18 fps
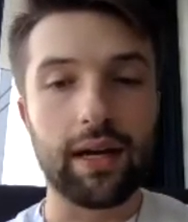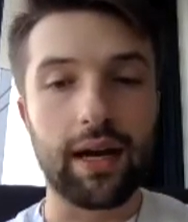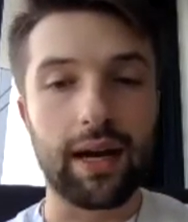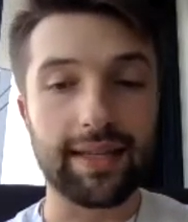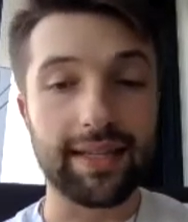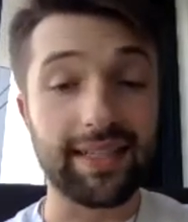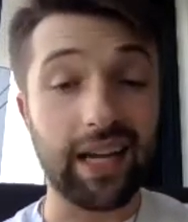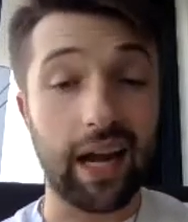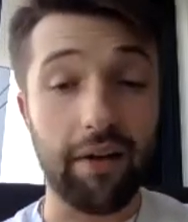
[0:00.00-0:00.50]
I
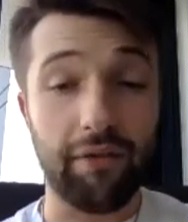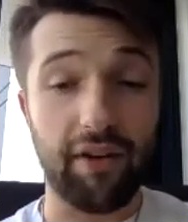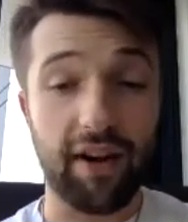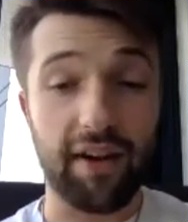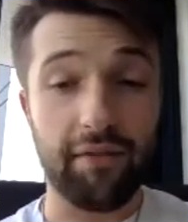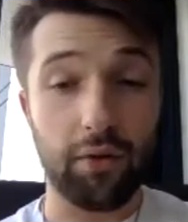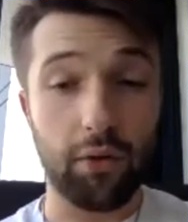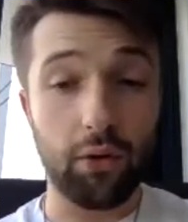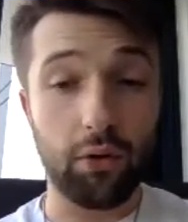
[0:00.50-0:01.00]
think Ty
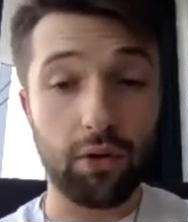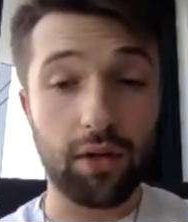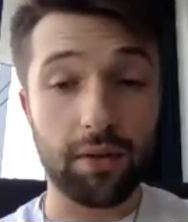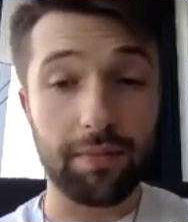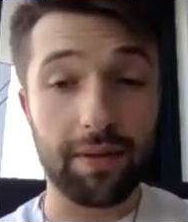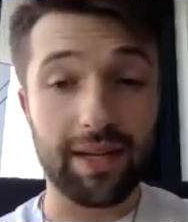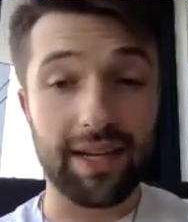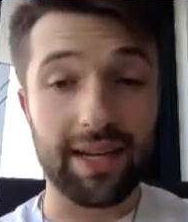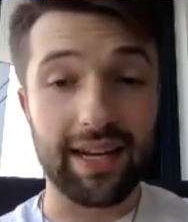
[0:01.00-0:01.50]
Freifogel
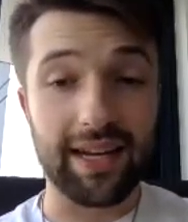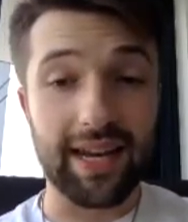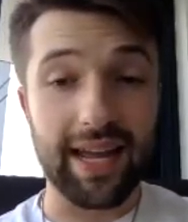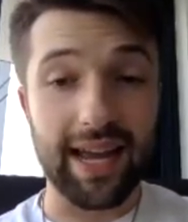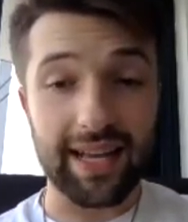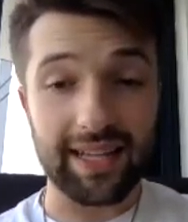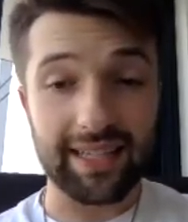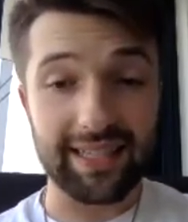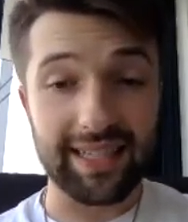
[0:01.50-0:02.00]
could be a
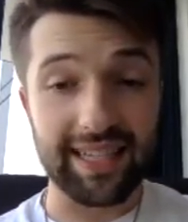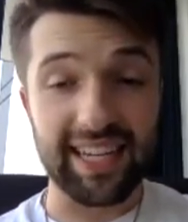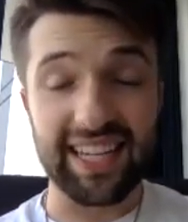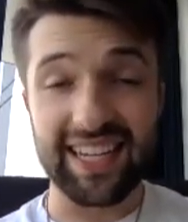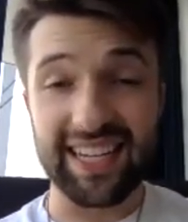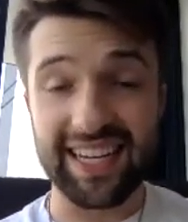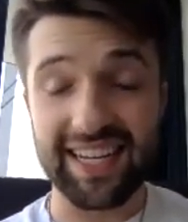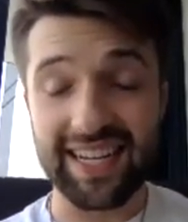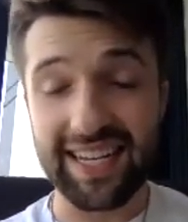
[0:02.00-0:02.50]
nasty,
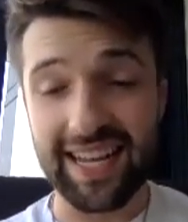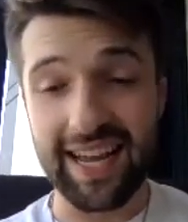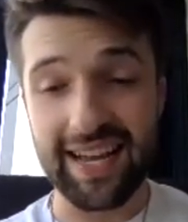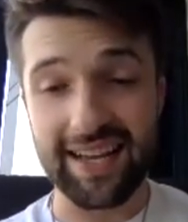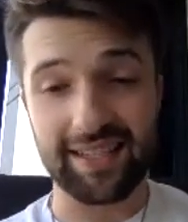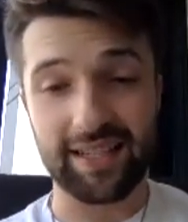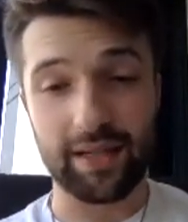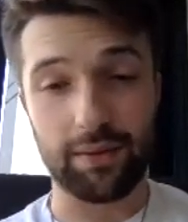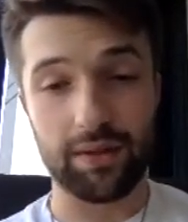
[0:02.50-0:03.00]

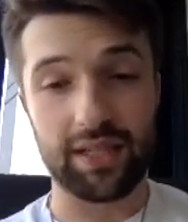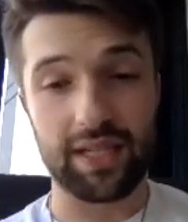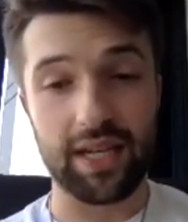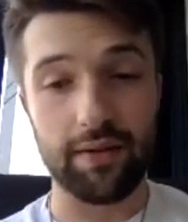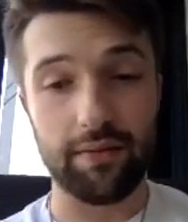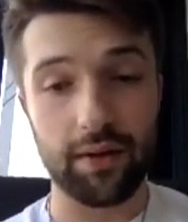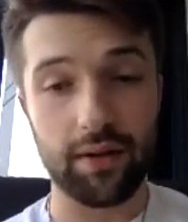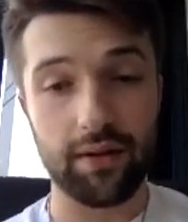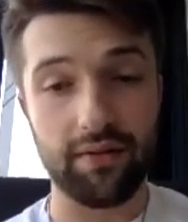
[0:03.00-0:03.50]
nasty
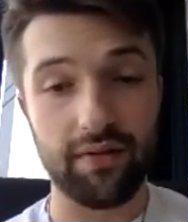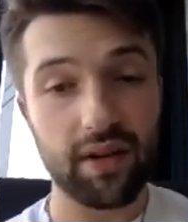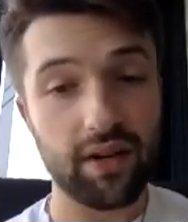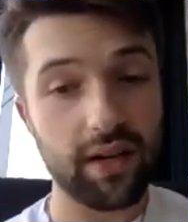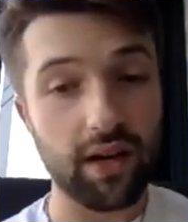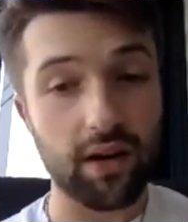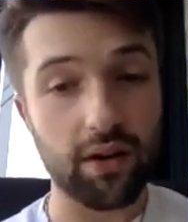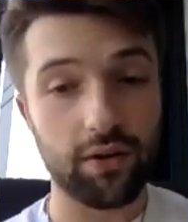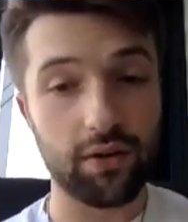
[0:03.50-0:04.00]
receiver,
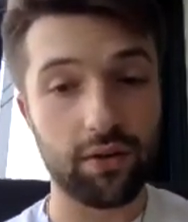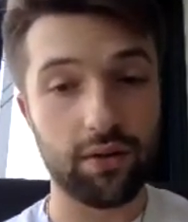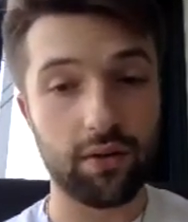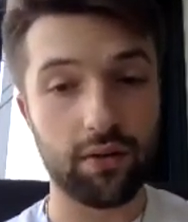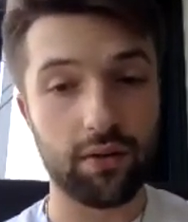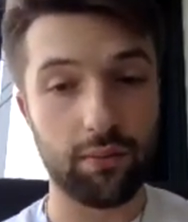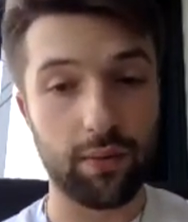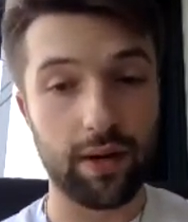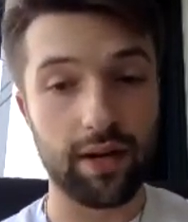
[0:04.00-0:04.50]
very under
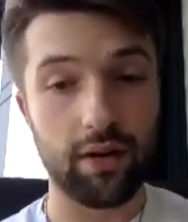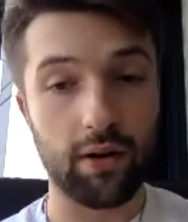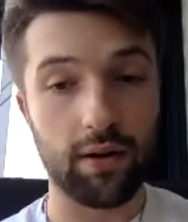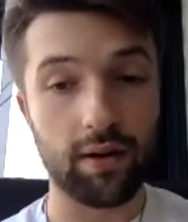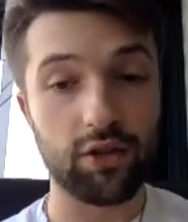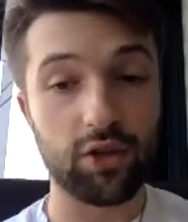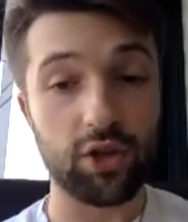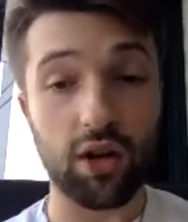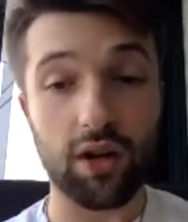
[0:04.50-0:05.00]
the
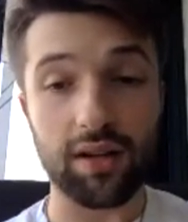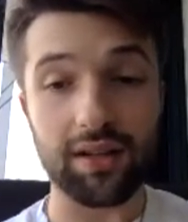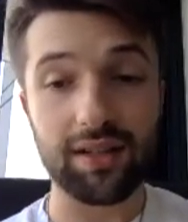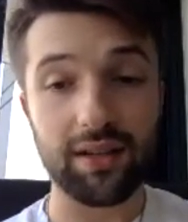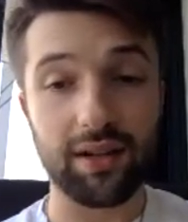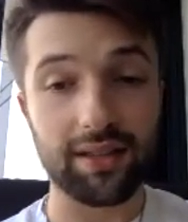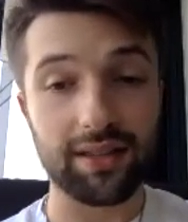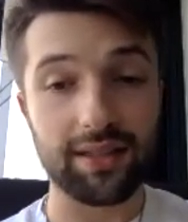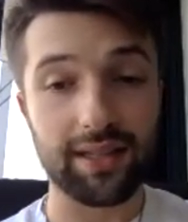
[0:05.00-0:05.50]
radar. Jahan
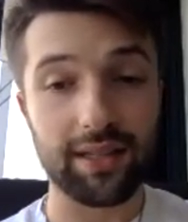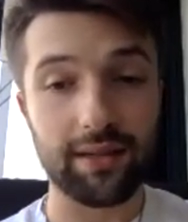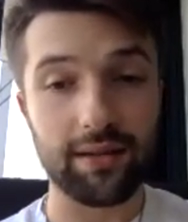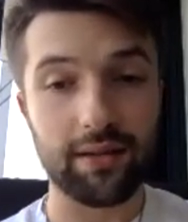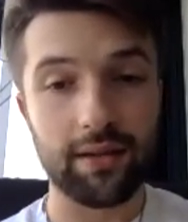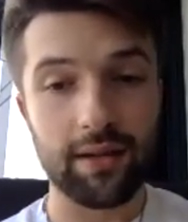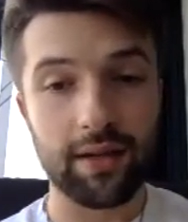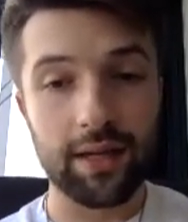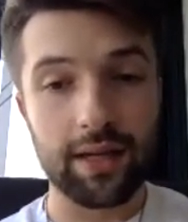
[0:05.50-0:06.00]

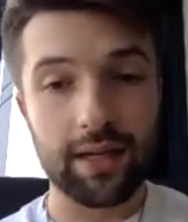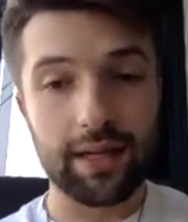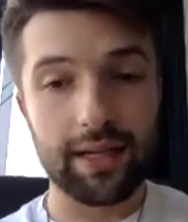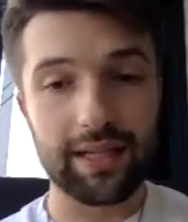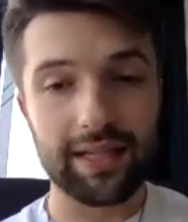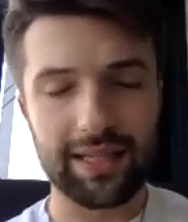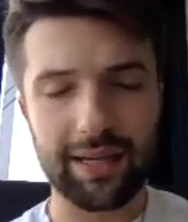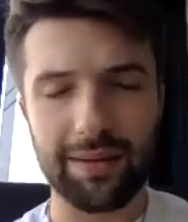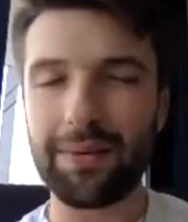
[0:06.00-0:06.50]
Dotson
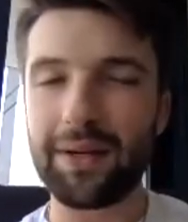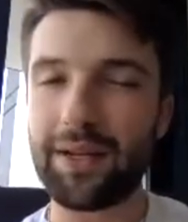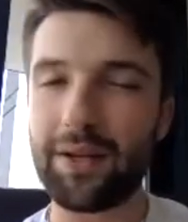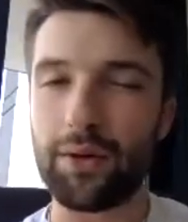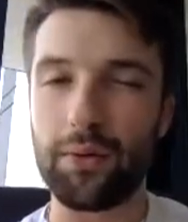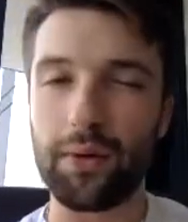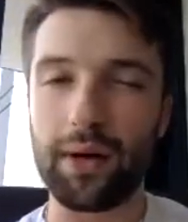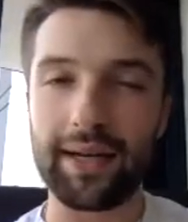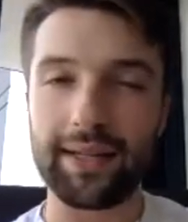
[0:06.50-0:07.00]
is somebody
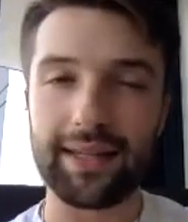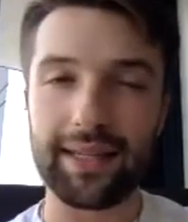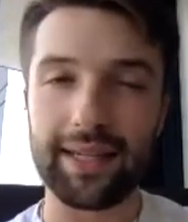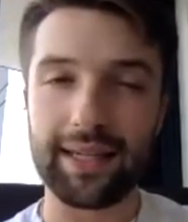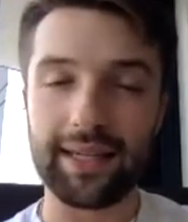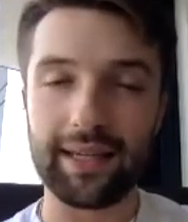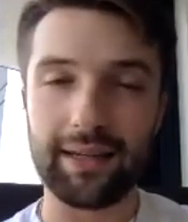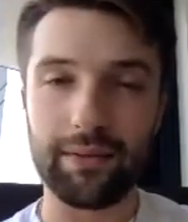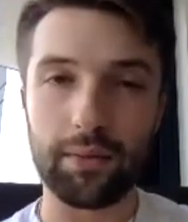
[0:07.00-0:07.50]
who I
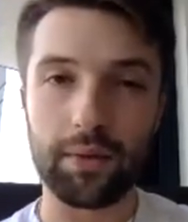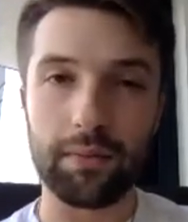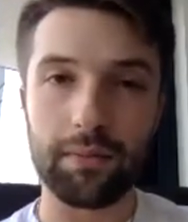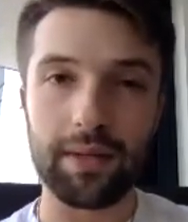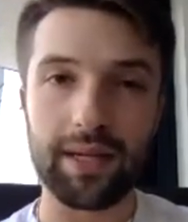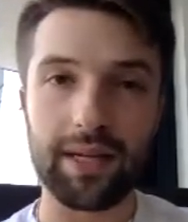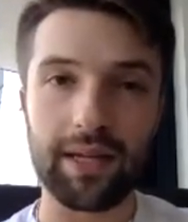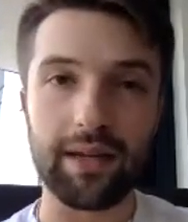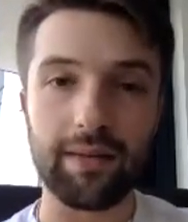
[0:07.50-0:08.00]
think would
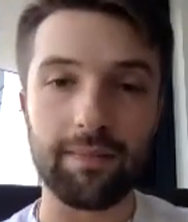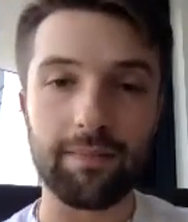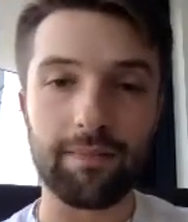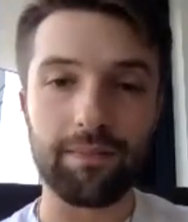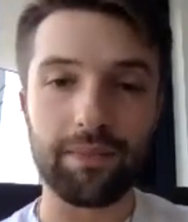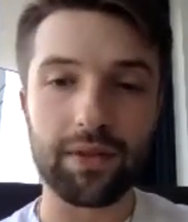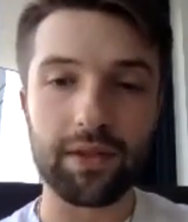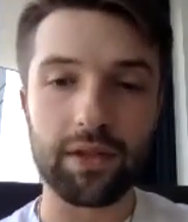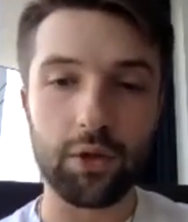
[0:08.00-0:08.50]
be
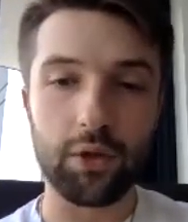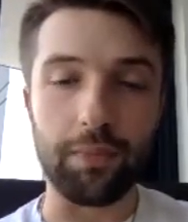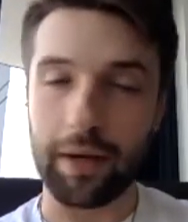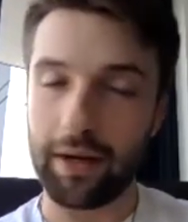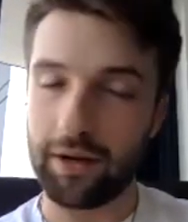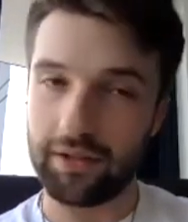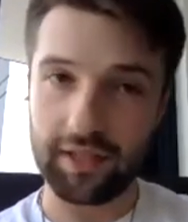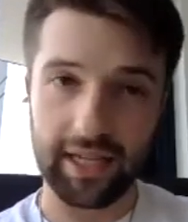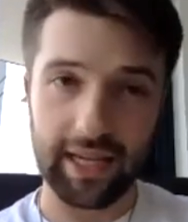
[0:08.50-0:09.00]
too
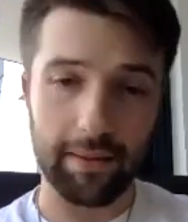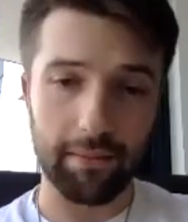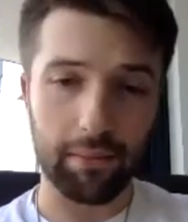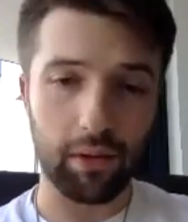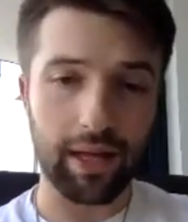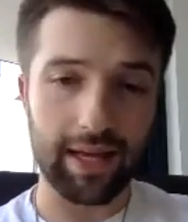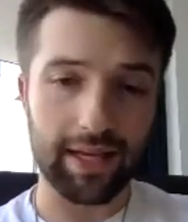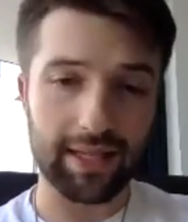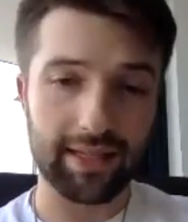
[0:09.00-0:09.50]
Paris
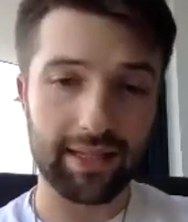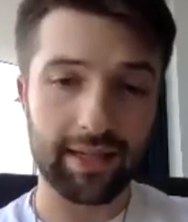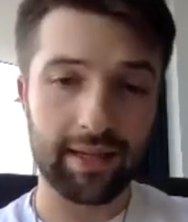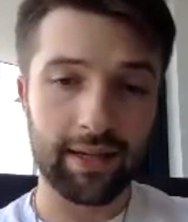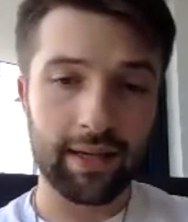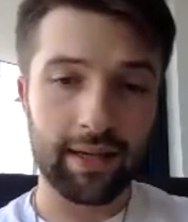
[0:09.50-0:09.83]
Campbell-esque.